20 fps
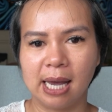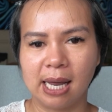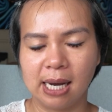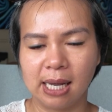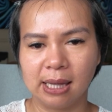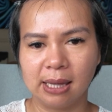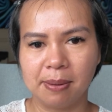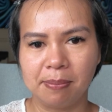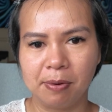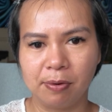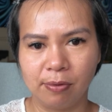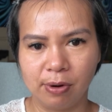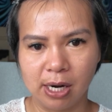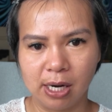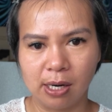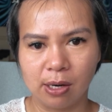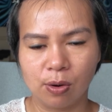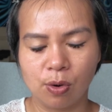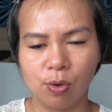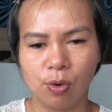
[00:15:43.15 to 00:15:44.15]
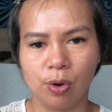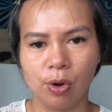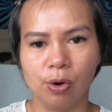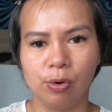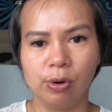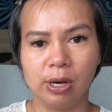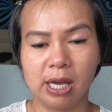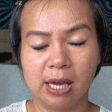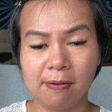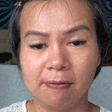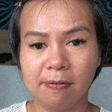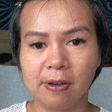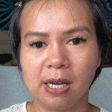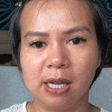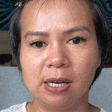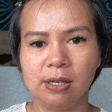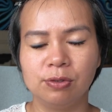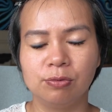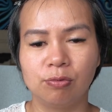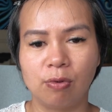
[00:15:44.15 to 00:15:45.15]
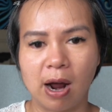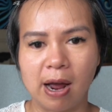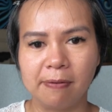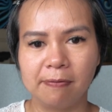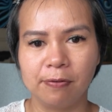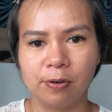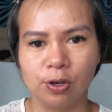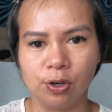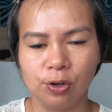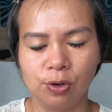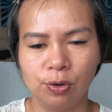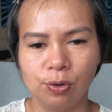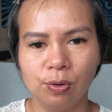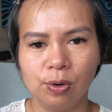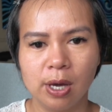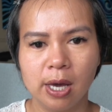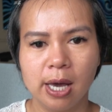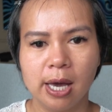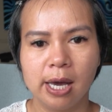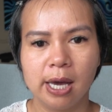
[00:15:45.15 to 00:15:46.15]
getting the Mirena coil if it is right for you.